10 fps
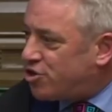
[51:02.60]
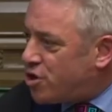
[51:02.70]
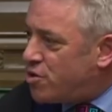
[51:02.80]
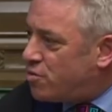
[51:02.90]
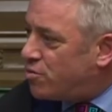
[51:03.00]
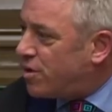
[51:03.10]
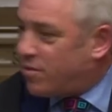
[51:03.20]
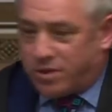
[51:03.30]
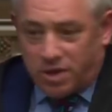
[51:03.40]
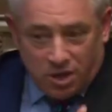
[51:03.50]
true
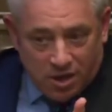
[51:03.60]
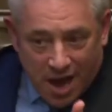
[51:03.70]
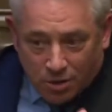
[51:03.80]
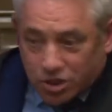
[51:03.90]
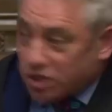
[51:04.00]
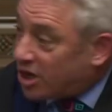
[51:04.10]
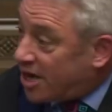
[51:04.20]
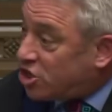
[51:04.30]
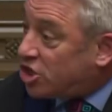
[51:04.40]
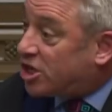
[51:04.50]
that the House has
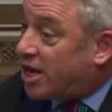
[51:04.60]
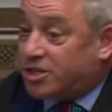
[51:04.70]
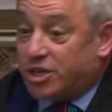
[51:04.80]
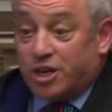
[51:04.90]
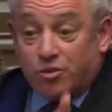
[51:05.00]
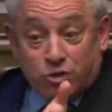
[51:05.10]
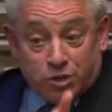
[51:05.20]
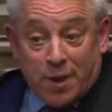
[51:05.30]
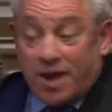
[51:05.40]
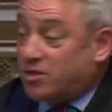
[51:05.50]
legislated in
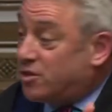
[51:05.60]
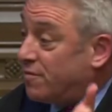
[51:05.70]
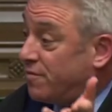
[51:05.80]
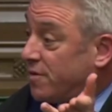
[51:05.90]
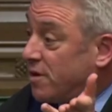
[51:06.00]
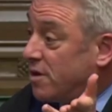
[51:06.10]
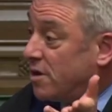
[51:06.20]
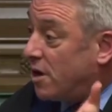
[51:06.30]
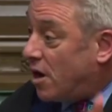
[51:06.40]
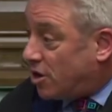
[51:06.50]
respect of
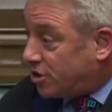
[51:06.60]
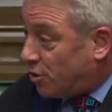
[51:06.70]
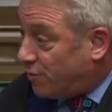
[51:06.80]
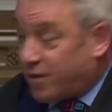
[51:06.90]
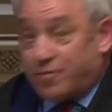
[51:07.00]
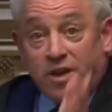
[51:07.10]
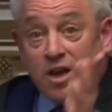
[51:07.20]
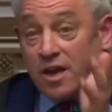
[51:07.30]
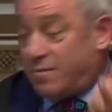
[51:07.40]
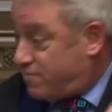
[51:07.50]
Article
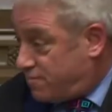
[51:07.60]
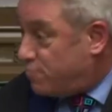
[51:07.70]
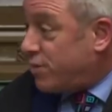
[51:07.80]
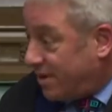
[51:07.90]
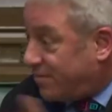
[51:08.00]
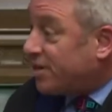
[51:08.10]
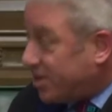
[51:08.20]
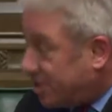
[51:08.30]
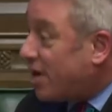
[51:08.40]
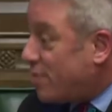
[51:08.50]
50. I believe it
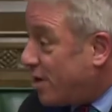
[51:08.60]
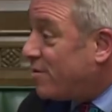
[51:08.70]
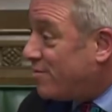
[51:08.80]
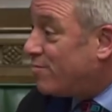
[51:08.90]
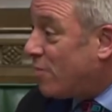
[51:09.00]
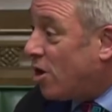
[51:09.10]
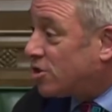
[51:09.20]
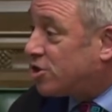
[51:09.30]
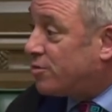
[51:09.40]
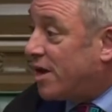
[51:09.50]
did so in
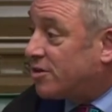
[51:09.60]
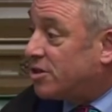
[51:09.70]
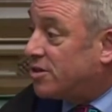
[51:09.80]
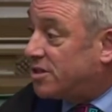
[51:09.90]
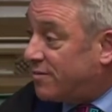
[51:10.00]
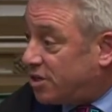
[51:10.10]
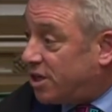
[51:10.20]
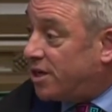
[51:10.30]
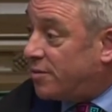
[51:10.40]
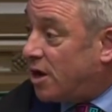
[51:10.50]
March
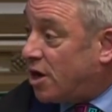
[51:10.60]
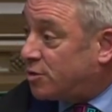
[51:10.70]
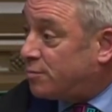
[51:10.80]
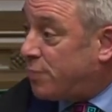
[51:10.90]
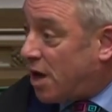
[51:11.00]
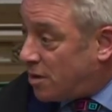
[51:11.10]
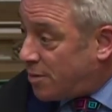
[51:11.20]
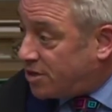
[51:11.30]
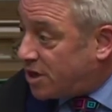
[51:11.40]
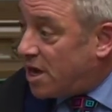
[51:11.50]
2017 in the last
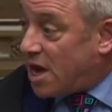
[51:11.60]
Parliament,